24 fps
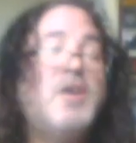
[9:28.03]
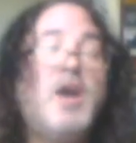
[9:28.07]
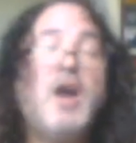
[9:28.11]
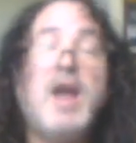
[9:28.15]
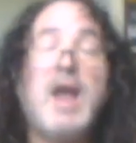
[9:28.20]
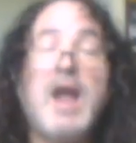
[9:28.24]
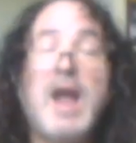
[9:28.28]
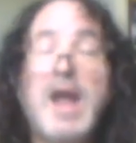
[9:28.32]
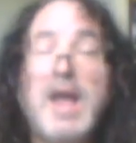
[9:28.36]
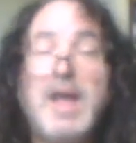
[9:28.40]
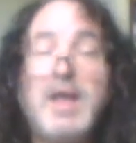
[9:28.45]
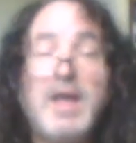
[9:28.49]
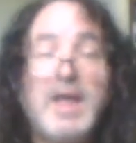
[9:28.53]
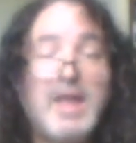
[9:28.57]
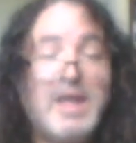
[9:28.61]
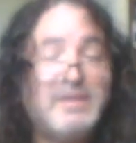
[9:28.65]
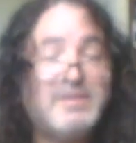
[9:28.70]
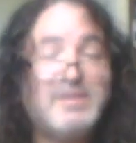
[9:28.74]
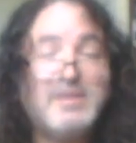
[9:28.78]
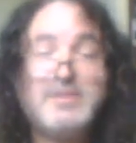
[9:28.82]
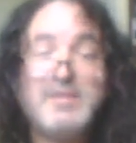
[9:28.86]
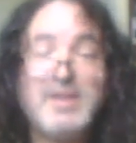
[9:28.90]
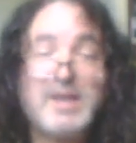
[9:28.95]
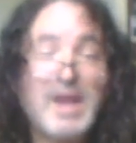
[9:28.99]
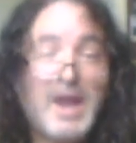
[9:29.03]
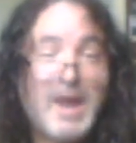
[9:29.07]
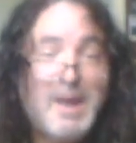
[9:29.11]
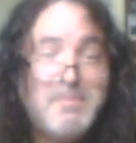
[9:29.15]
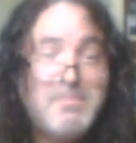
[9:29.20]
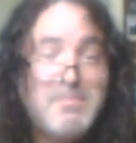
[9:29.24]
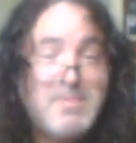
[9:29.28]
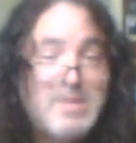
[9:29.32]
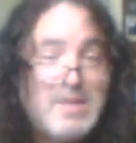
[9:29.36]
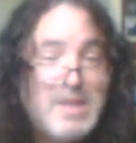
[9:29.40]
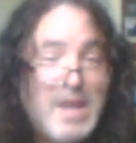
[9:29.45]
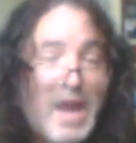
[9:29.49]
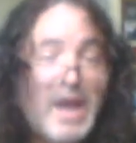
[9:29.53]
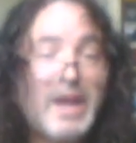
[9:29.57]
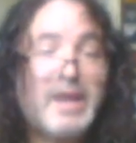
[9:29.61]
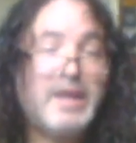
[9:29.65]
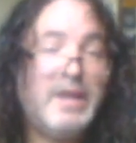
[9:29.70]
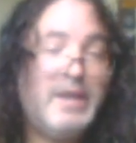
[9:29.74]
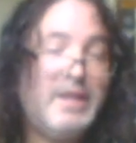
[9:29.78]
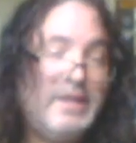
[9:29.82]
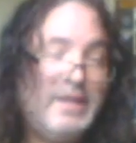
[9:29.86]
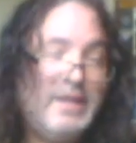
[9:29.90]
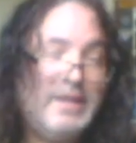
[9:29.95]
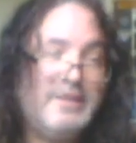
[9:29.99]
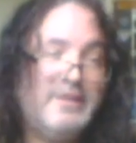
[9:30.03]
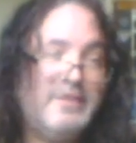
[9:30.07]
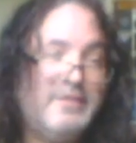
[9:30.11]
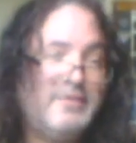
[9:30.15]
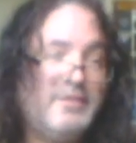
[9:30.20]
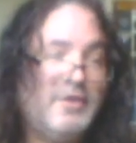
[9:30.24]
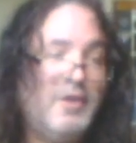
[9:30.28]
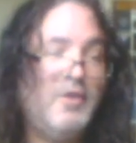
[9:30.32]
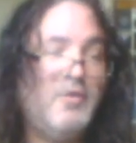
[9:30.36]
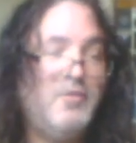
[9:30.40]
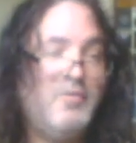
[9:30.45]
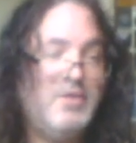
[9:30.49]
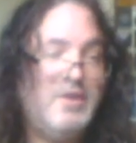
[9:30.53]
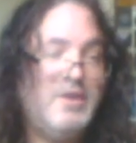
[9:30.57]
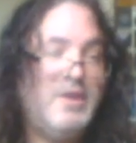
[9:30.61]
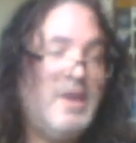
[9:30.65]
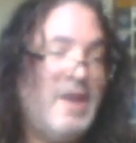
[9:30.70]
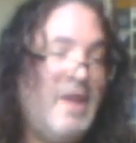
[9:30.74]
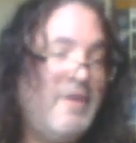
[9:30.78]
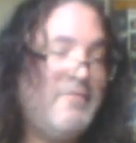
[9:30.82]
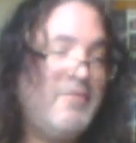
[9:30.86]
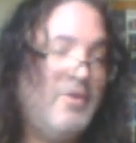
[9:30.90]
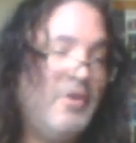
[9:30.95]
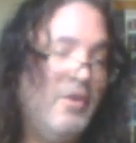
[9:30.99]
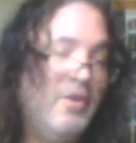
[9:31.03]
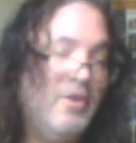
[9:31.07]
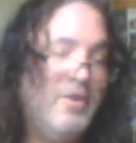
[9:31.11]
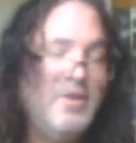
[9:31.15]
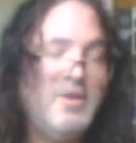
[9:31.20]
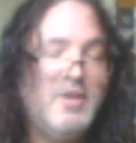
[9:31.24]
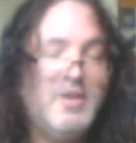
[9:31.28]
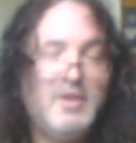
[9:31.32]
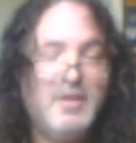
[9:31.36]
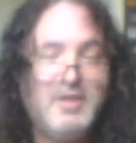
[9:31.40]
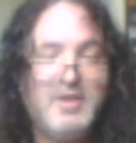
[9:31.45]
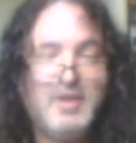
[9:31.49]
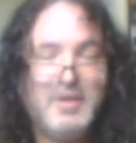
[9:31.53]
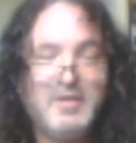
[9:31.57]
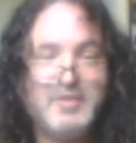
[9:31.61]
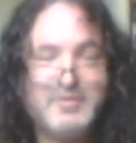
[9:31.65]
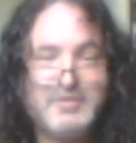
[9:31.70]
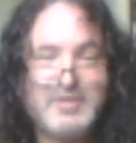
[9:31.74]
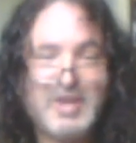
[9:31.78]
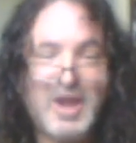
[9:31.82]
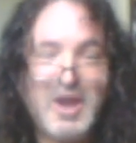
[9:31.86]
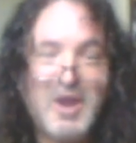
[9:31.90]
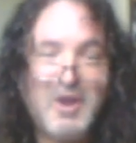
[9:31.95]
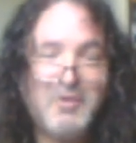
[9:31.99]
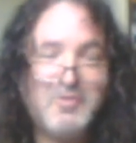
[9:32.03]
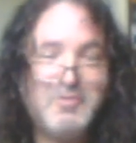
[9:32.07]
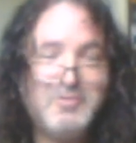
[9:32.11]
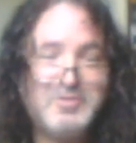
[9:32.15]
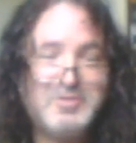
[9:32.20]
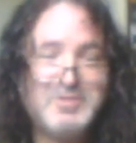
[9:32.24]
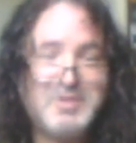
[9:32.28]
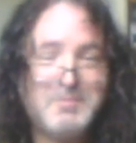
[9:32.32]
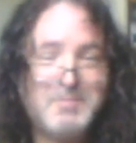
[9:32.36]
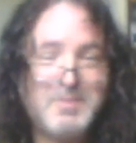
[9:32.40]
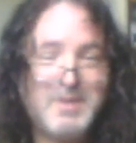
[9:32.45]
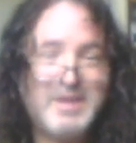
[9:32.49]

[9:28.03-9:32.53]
Sorry, I, as I said, I'm not gonna let this go. Never. Saru